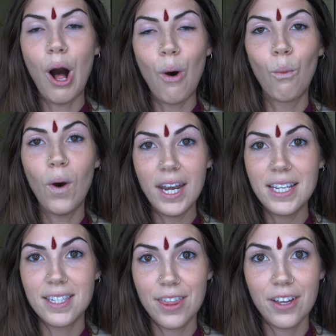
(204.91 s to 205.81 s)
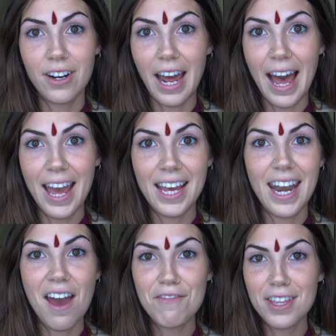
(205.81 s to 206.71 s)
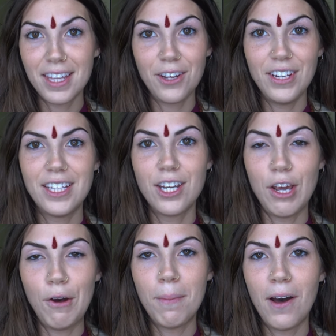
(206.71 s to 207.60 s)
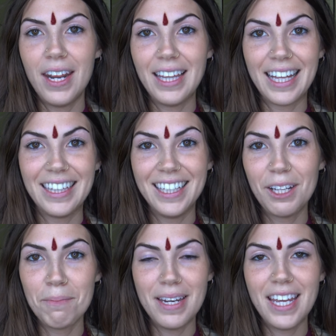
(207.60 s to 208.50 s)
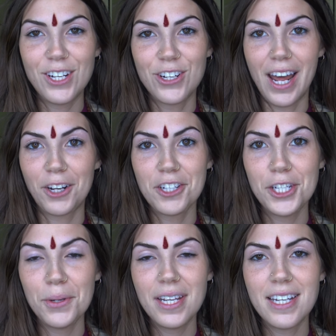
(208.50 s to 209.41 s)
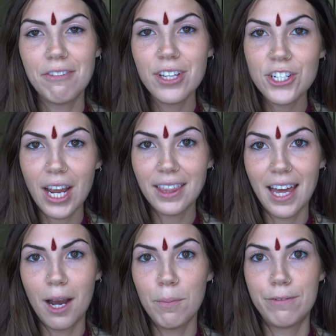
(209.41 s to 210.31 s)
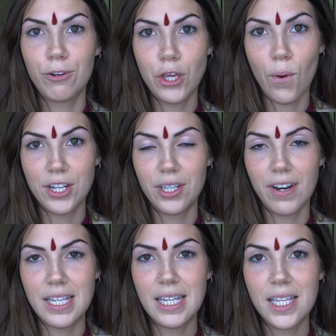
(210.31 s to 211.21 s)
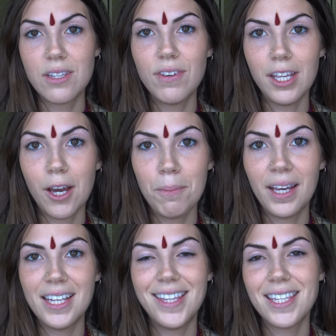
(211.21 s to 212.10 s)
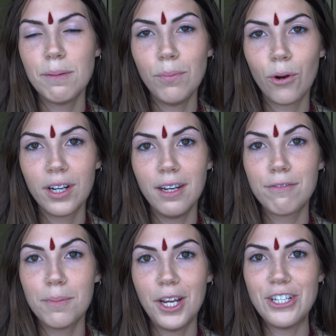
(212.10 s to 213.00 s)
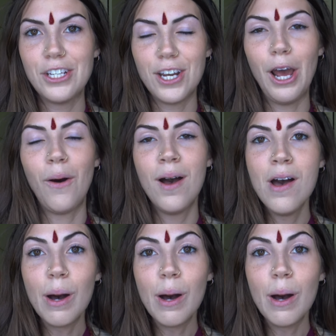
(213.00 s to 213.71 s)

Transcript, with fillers: what is the third eye and everything you need to know about it, like a little mini introduction to it, definitely check that out before you watch the rest of this video, because that's important information to know